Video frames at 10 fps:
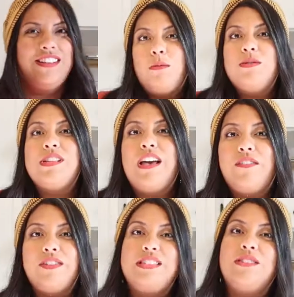almost
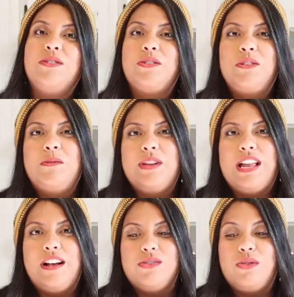every single Caribbean
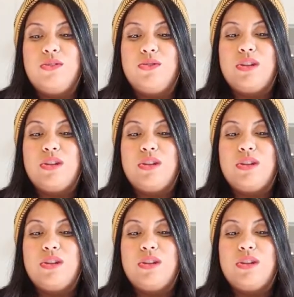household,